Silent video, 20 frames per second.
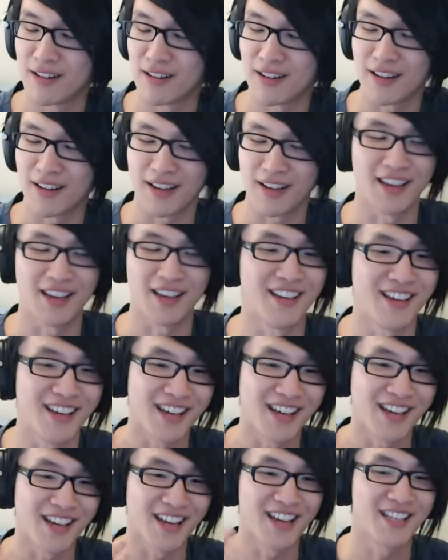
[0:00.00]
It,
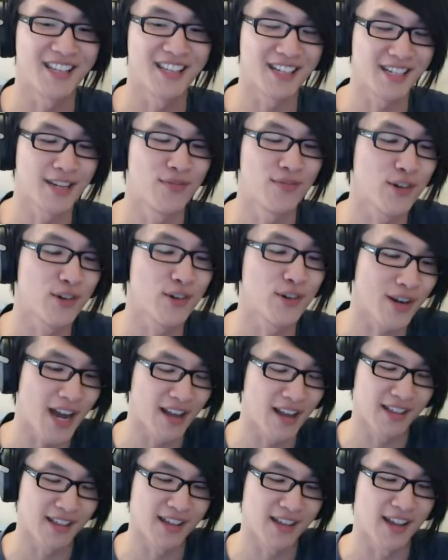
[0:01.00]
it, it's a difficult kind
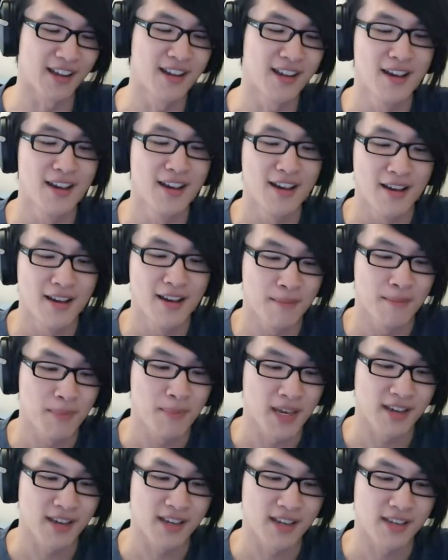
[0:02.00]
of thing.
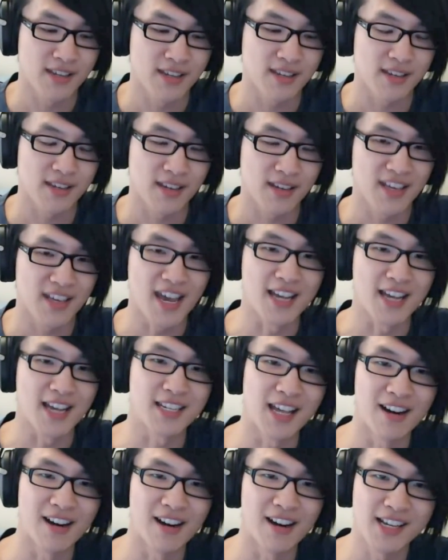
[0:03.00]
Because, yes,
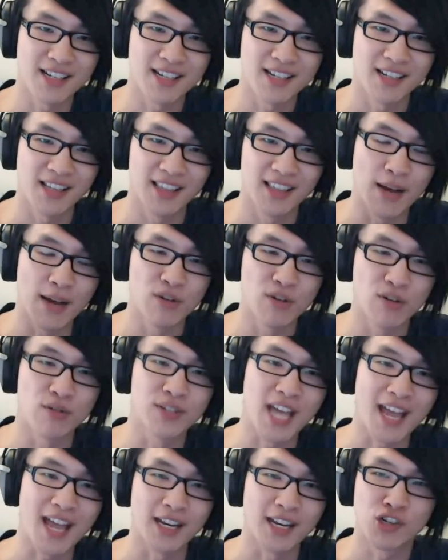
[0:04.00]
there is a level of
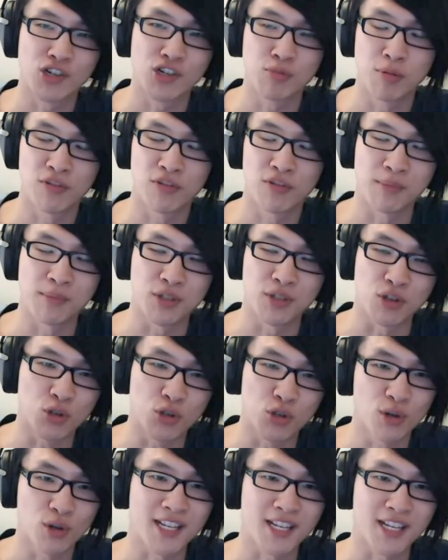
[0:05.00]
technical performance you
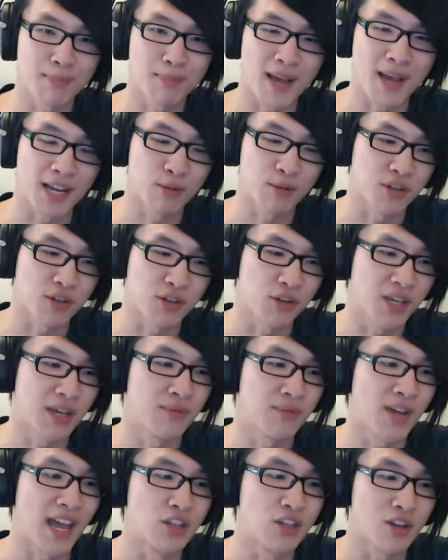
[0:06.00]
should expect when you give
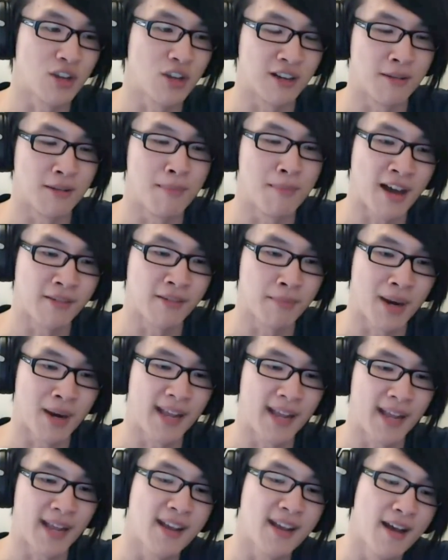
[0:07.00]
a certain amount of
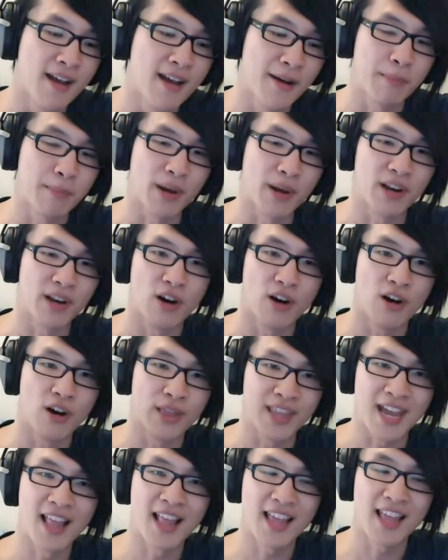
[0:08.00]
money. But on
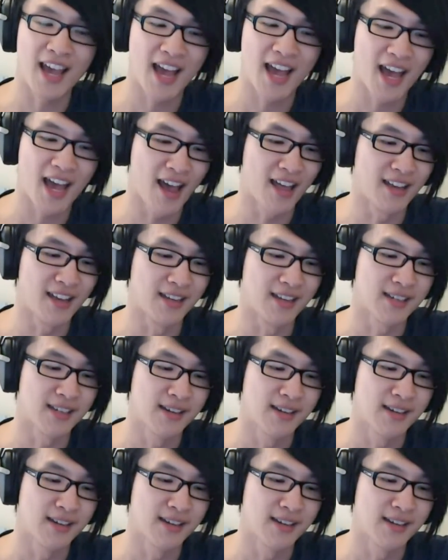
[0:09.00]
the other hand,